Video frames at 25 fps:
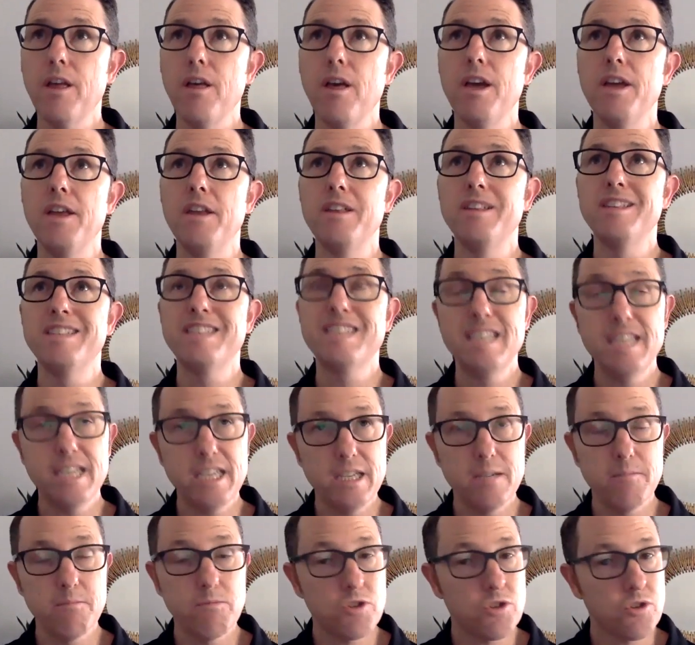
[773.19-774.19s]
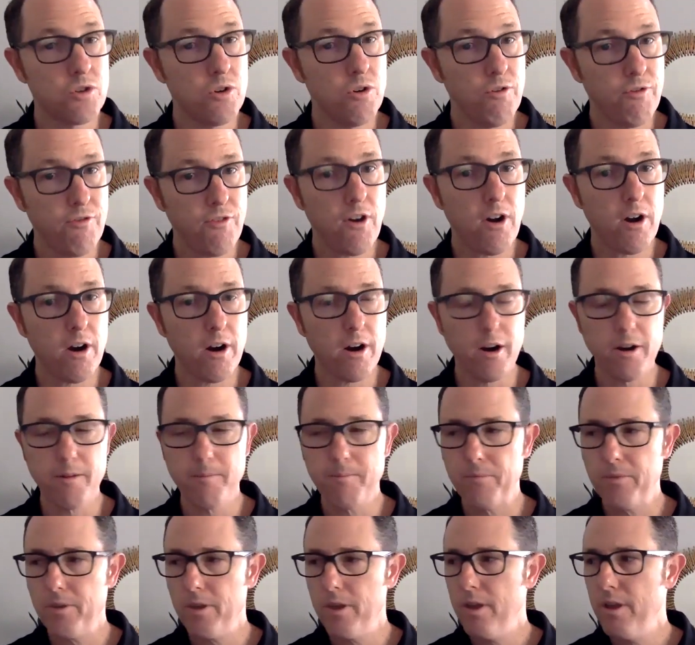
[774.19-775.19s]
It seems so far
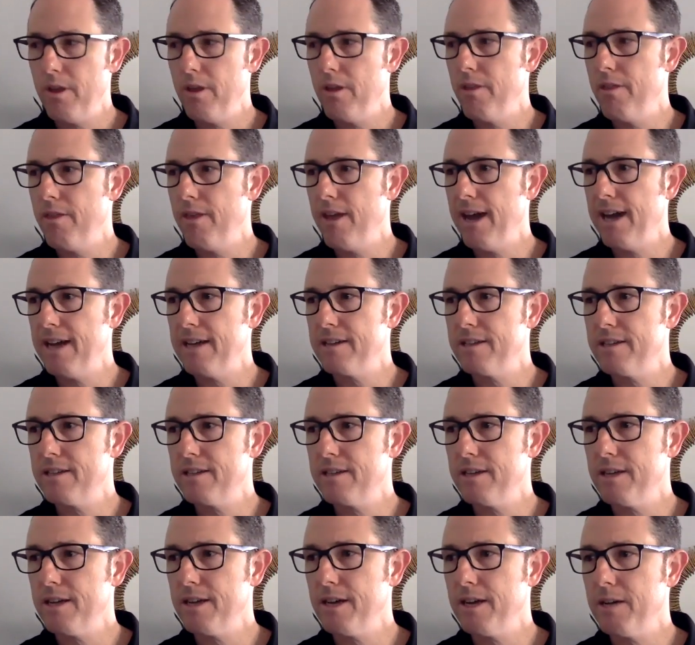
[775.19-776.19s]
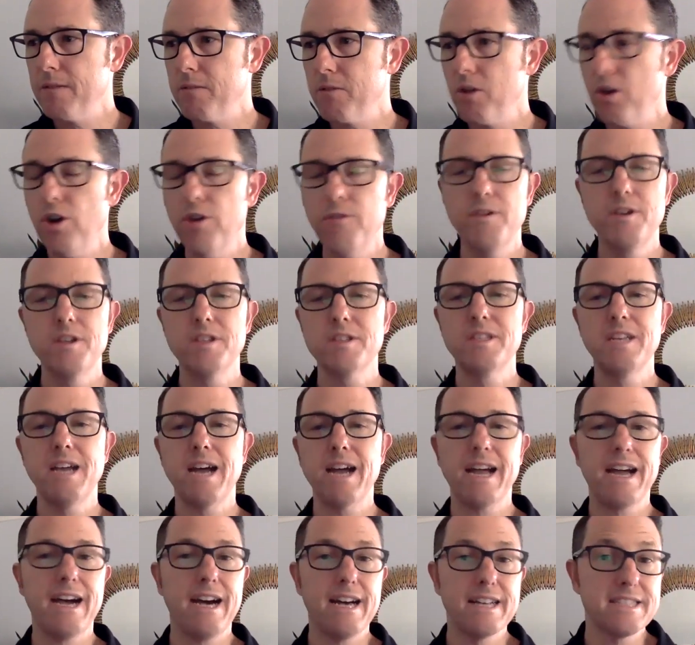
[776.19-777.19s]
that COVID does not
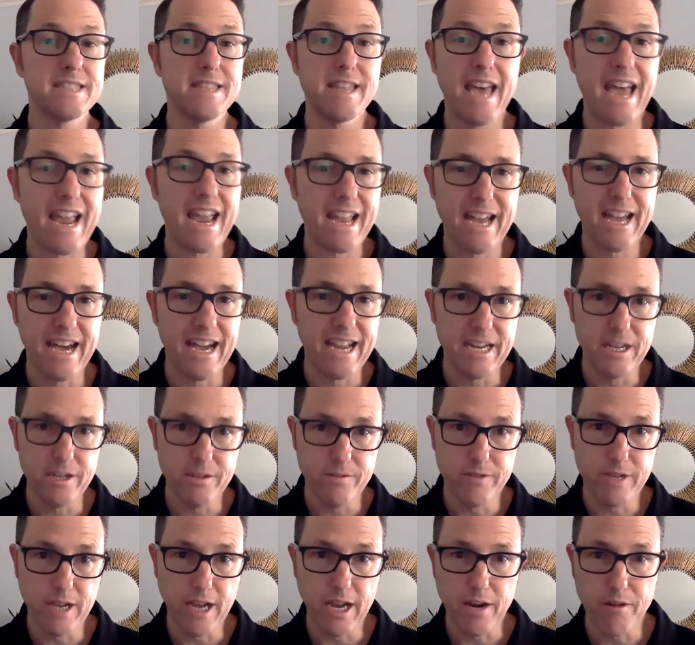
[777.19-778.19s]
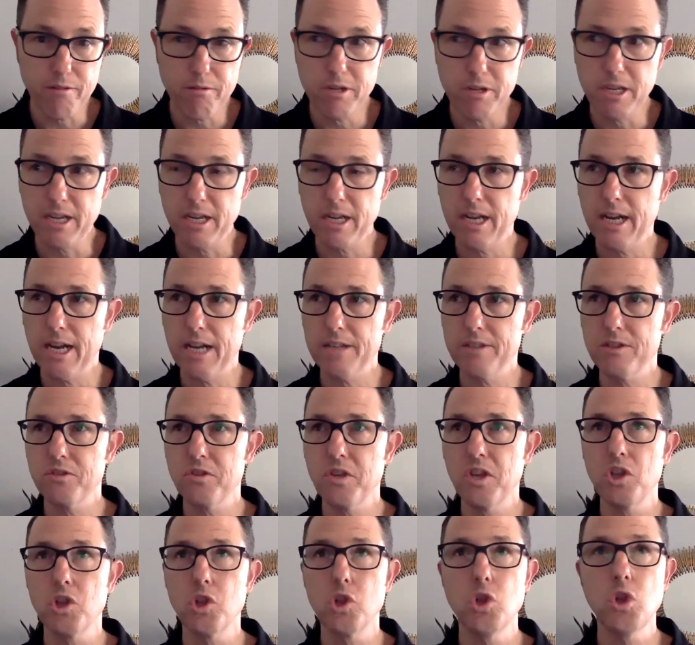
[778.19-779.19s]
cause that kind of diarrhea. It causes
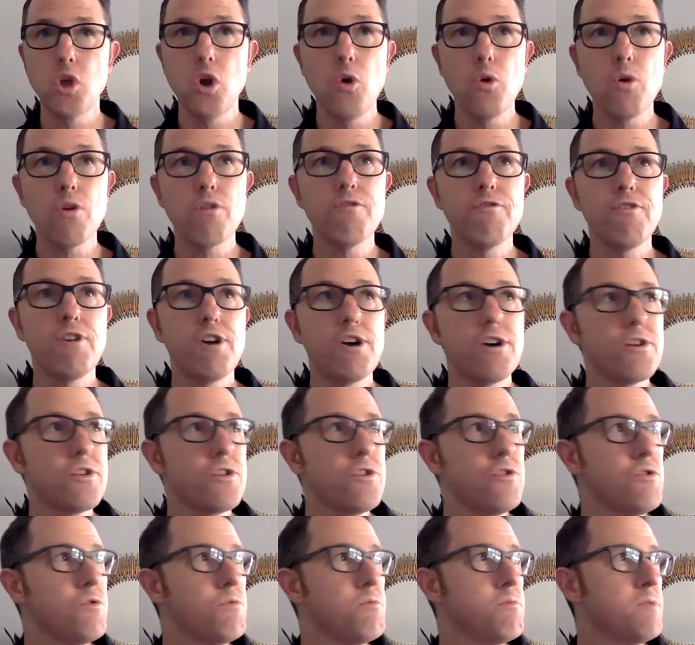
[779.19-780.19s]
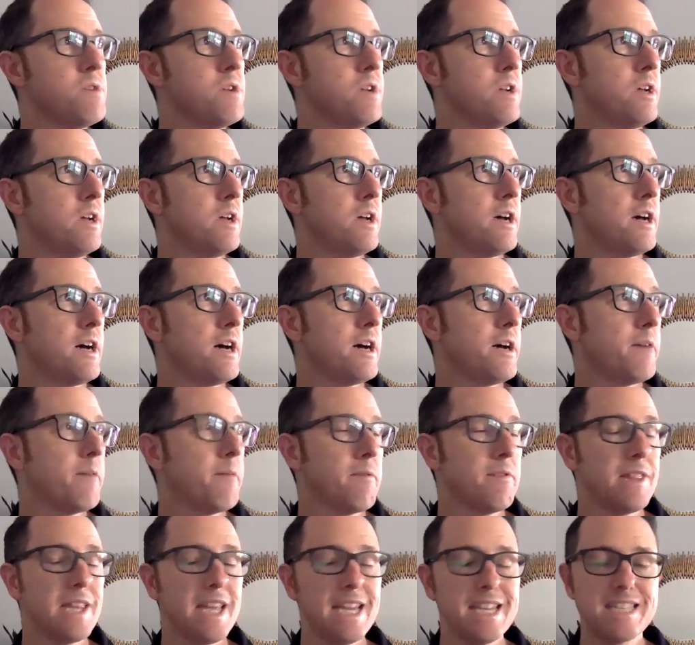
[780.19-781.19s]
a lower volume,
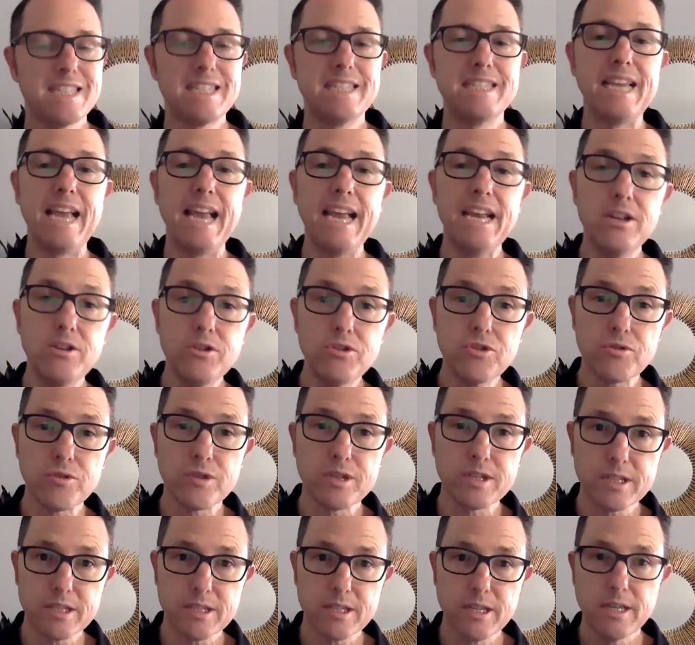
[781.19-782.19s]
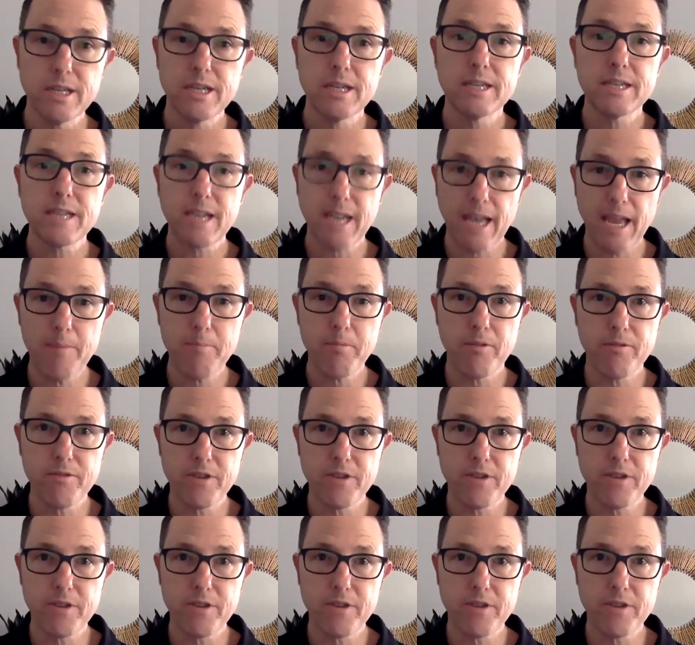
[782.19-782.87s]
less dangerous type of